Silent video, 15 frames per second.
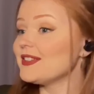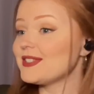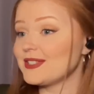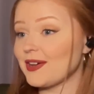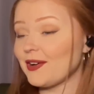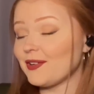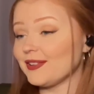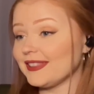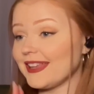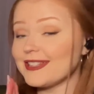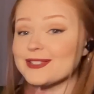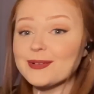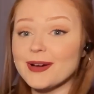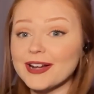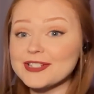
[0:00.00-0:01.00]
So
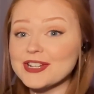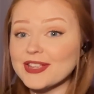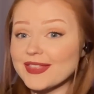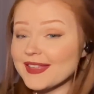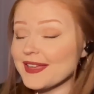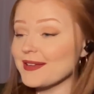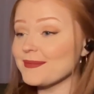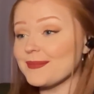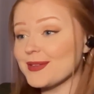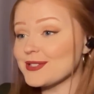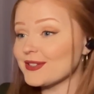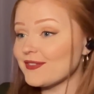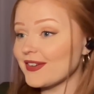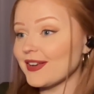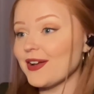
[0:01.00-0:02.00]
let's watch the
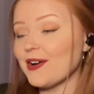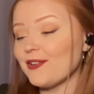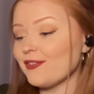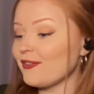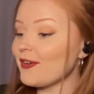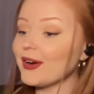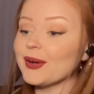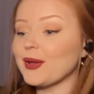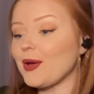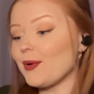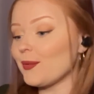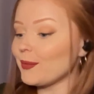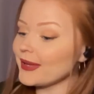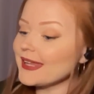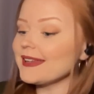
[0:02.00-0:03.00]
music video for
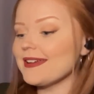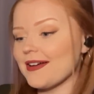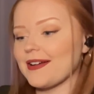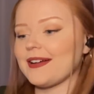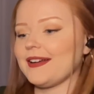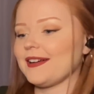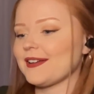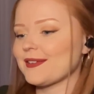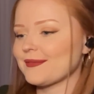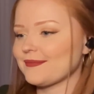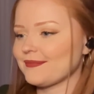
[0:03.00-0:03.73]
Queencard.